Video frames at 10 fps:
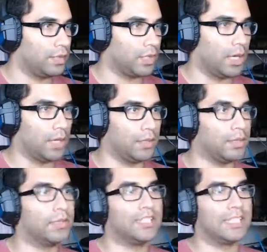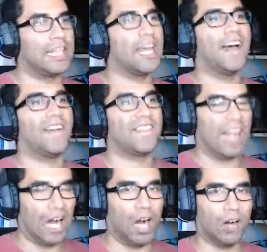gone.
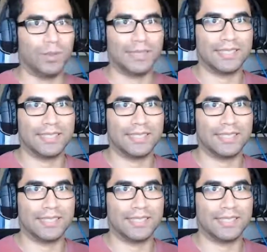Gone!